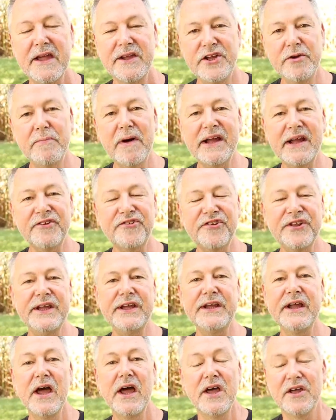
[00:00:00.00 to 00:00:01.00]
You might
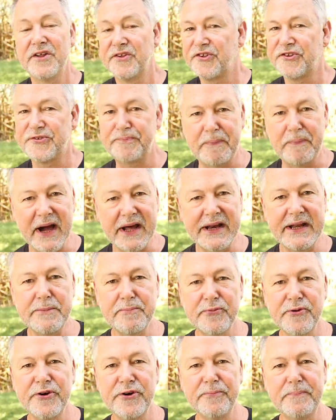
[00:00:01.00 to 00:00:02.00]
see spotty
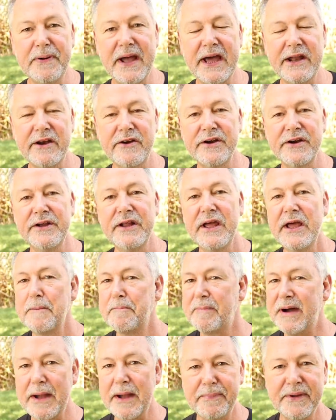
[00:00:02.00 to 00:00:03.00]
brood pattern,
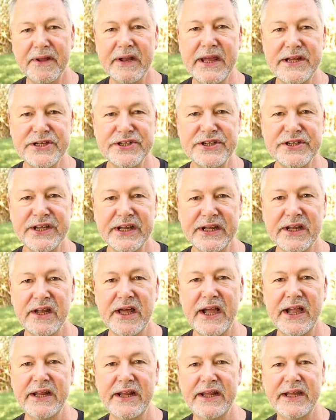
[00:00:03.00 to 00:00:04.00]
population
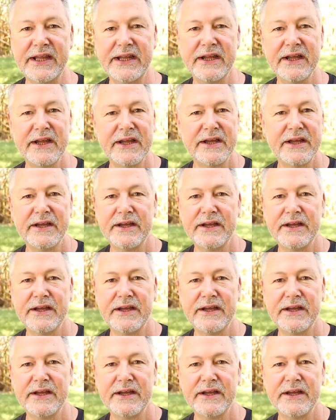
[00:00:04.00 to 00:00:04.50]
declining,